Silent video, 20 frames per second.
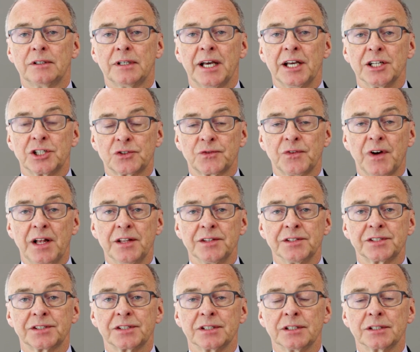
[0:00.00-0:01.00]
hedge
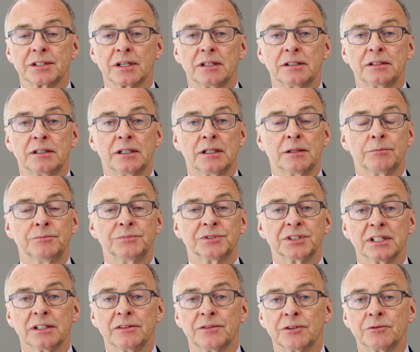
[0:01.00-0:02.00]
funds that
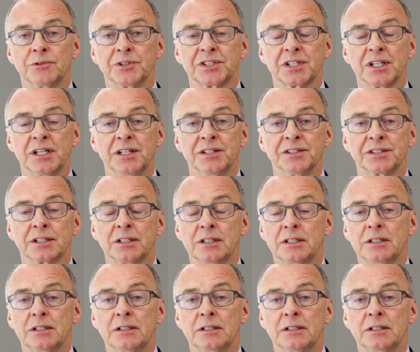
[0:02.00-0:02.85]
deliver returns